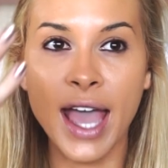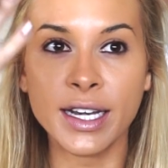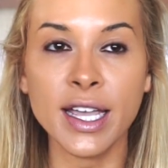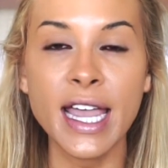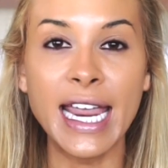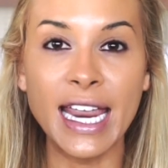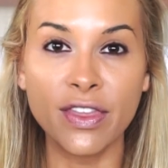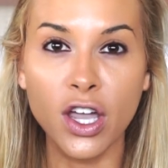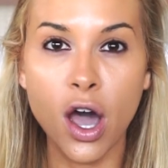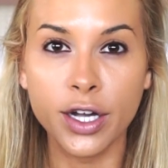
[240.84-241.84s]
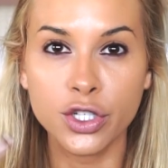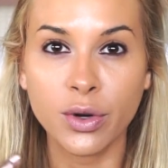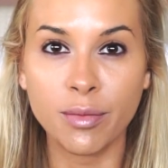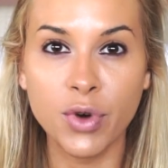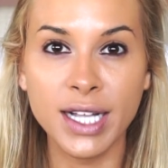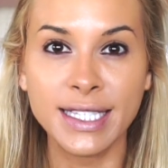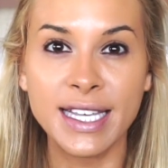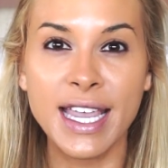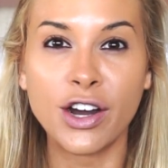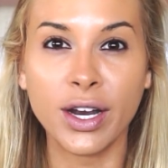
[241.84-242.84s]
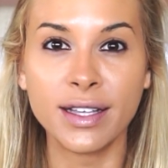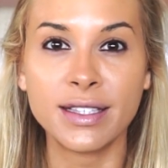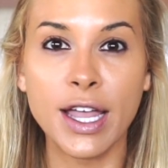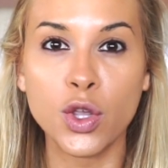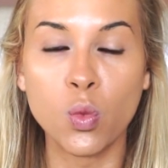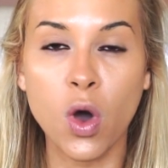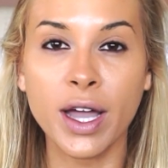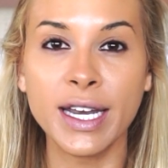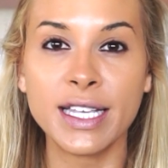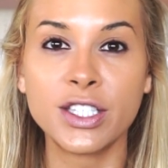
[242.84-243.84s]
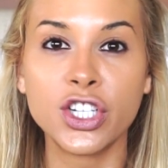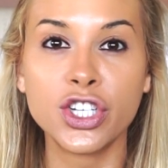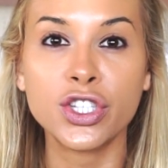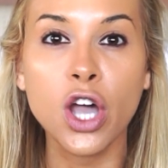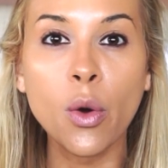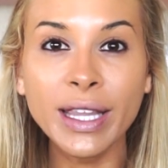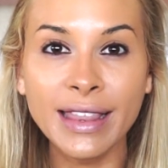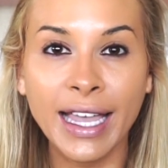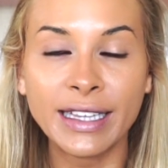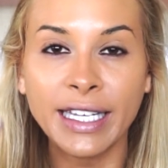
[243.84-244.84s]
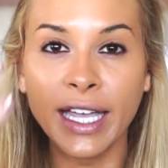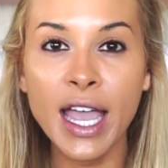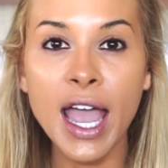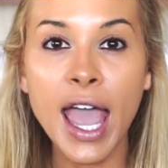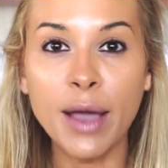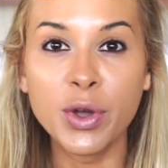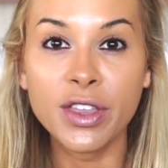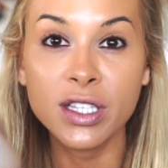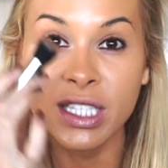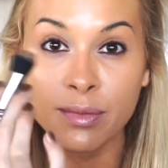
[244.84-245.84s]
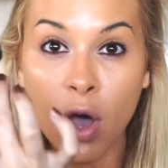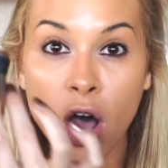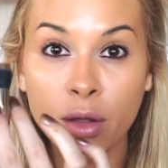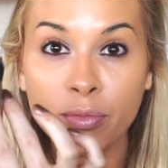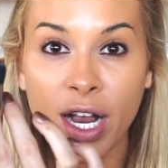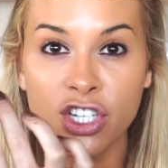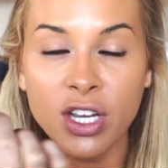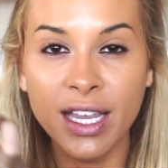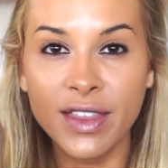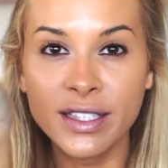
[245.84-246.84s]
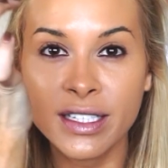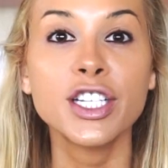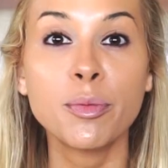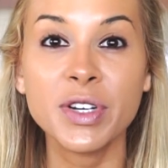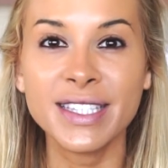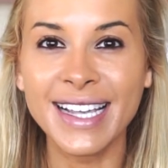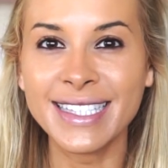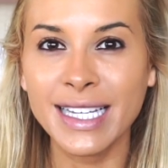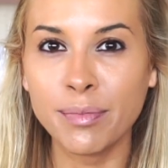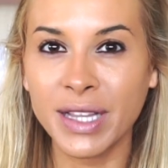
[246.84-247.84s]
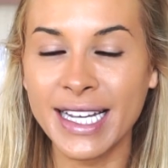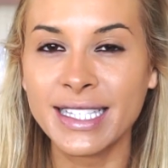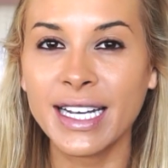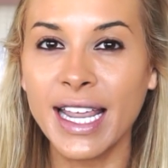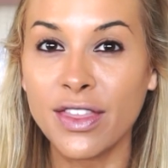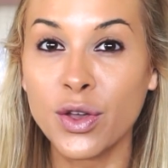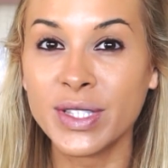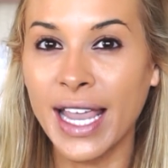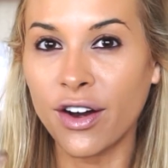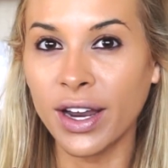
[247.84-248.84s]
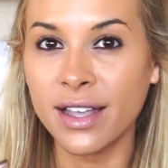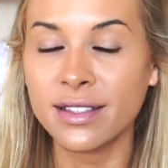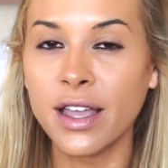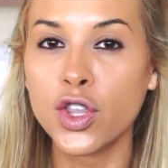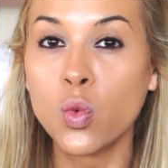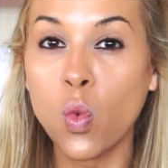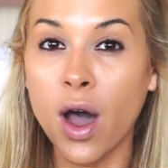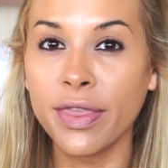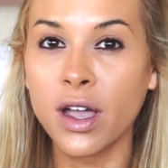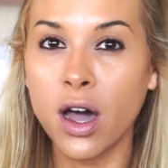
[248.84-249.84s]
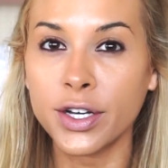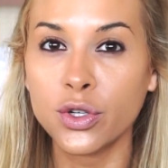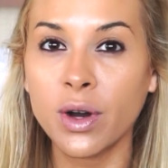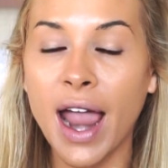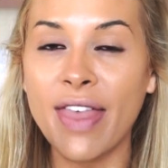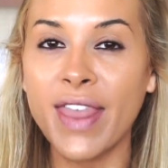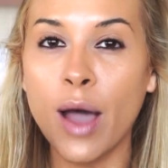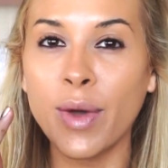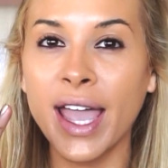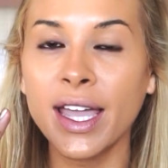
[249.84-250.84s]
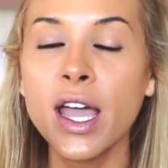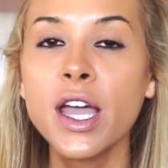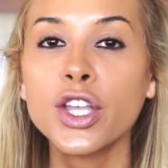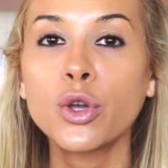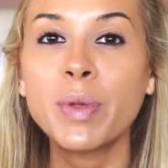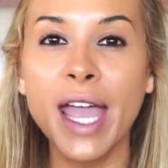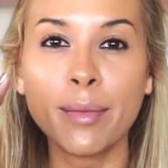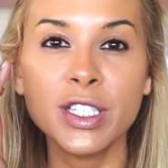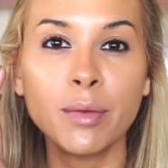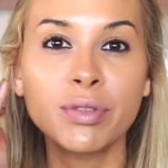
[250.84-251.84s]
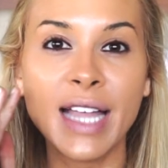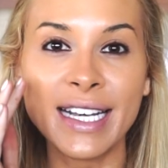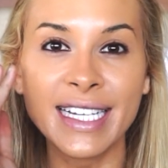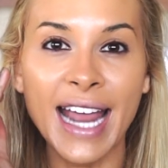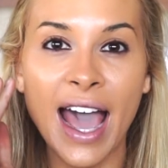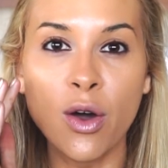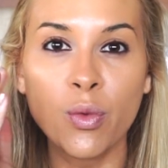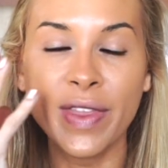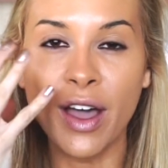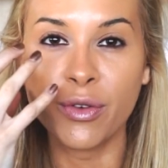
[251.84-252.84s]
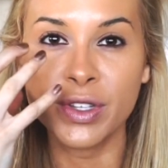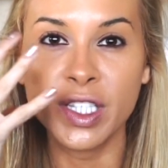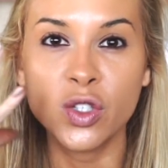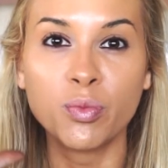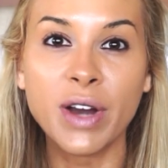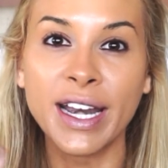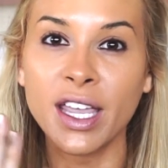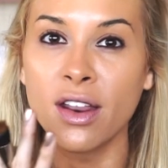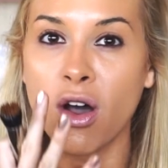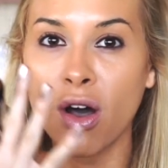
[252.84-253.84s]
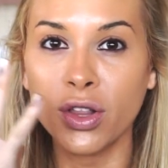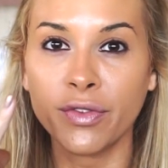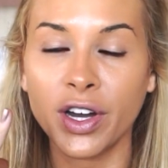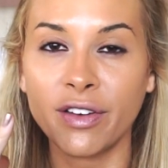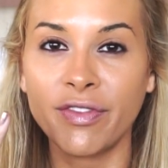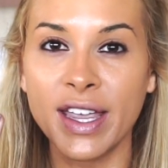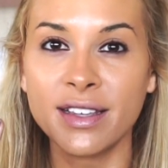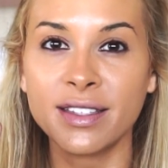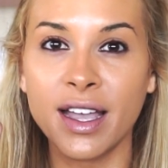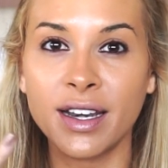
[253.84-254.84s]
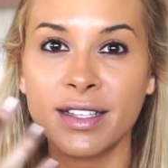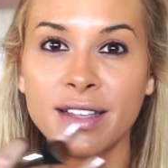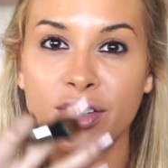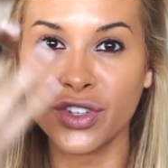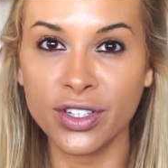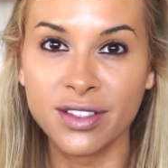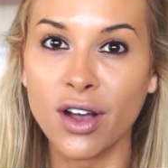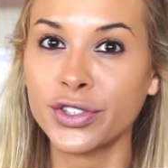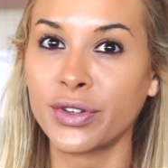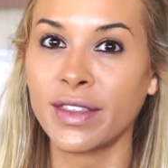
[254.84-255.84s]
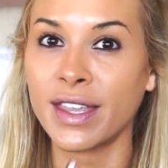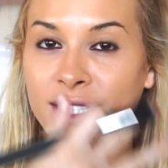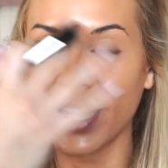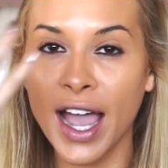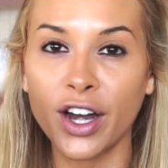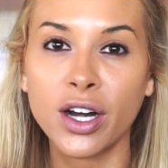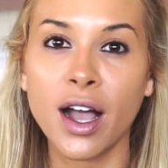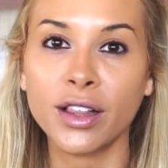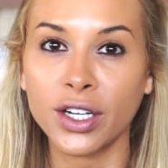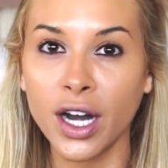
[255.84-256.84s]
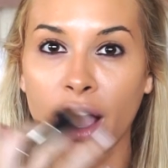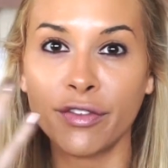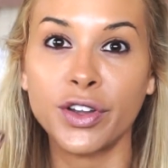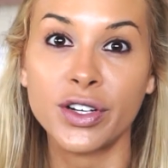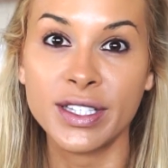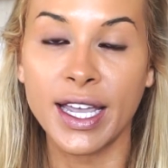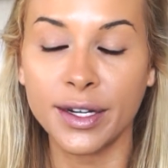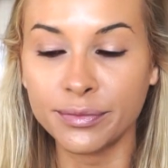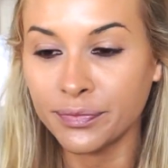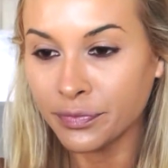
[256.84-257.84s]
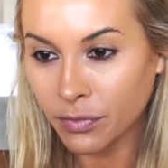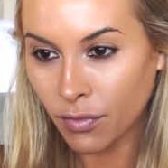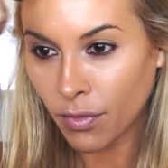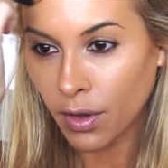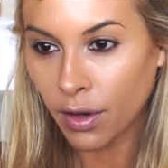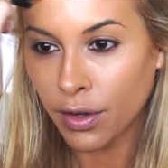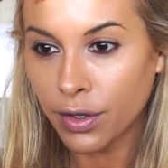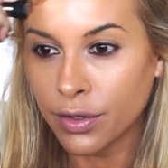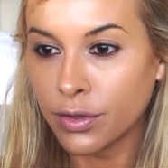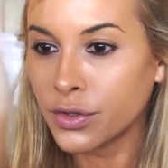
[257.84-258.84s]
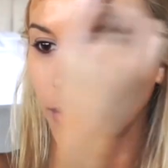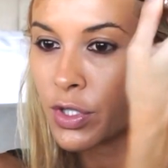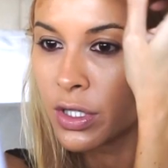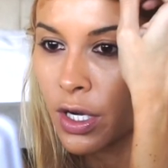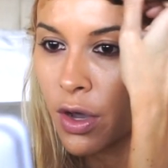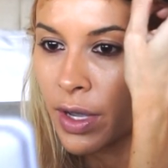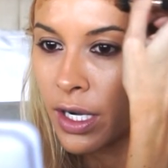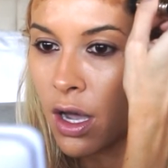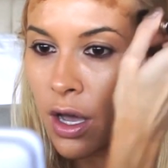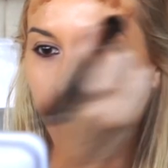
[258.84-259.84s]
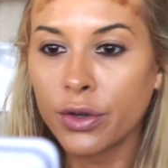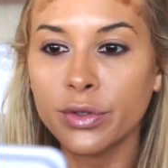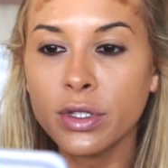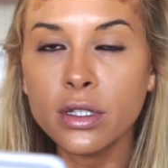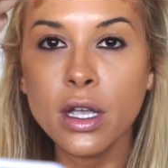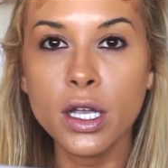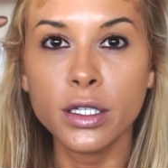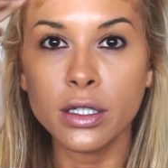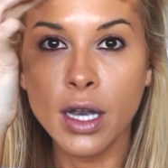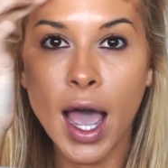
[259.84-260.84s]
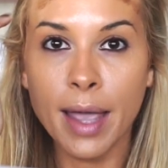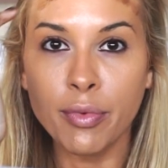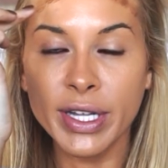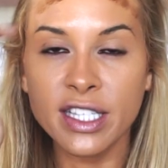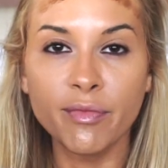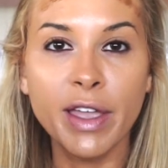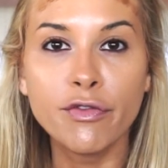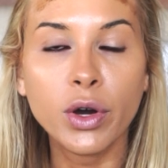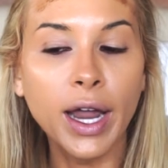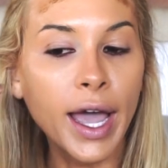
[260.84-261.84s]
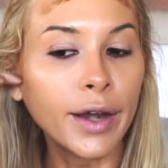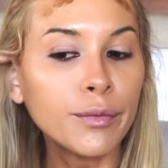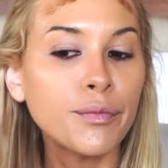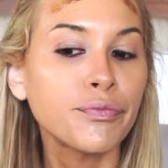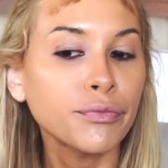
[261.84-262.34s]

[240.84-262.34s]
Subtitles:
and in the contour and bronzing areas that you want is to just go in lightly with a small brush like this to precisely place it in those areas that you want the contour, and that way you'll be able to blend it out without spreading it all over your face and essentially just altering the entire color of your skin. So I'm just gonna go in on those high points of my forehead,